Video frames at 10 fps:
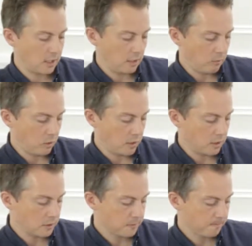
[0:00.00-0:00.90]

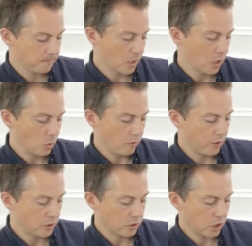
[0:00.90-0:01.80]
MUAs. We've
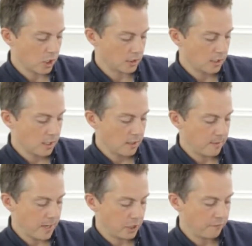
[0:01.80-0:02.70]
also got the
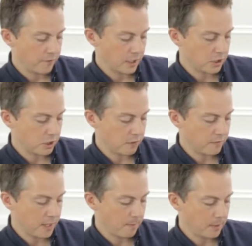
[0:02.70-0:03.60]
manufacturer of
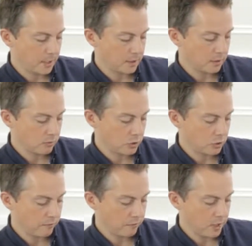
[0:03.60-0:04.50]
the implant, which
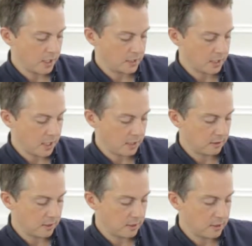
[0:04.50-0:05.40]
we've already said
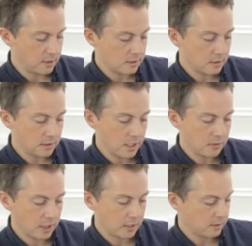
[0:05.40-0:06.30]
is
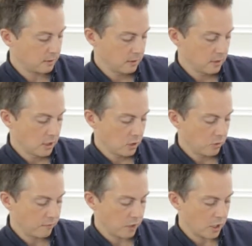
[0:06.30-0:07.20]
Neodent.
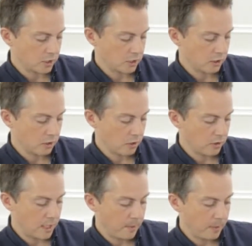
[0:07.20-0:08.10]
We've got
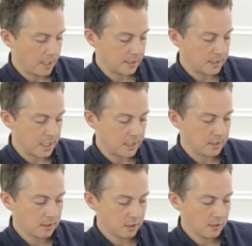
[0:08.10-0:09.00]
the implant site,
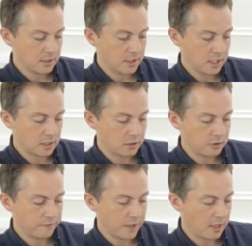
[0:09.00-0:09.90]
in this case
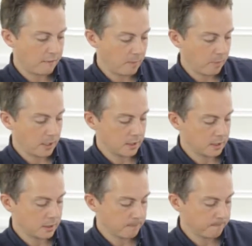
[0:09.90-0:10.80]
there's 5
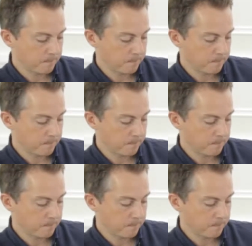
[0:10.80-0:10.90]
implants.